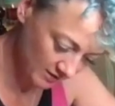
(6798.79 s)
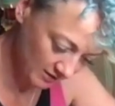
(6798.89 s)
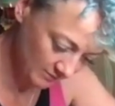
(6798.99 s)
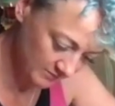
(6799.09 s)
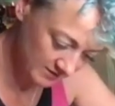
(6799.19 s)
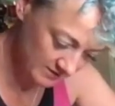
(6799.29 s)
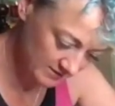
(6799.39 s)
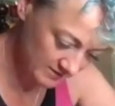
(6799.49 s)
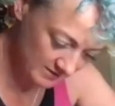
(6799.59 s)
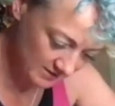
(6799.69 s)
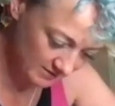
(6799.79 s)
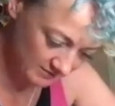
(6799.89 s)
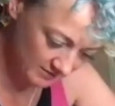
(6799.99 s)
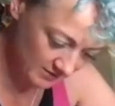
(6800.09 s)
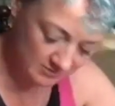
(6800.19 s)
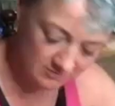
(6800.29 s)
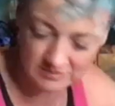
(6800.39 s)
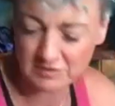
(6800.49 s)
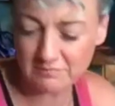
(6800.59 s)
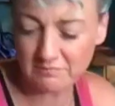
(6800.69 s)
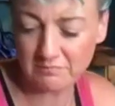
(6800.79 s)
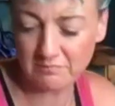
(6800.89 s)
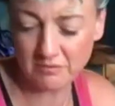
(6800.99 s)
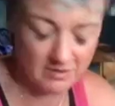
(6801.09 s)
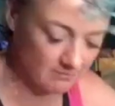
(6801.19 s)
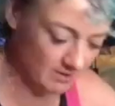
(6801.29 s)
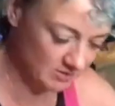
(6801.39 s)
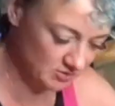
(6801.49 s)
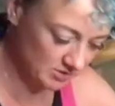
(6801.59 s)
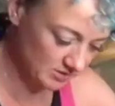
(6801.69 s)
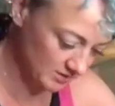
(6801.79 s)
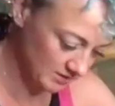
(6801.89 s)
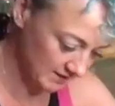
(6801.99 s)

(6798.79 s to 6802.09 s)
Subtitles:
Are you pretty much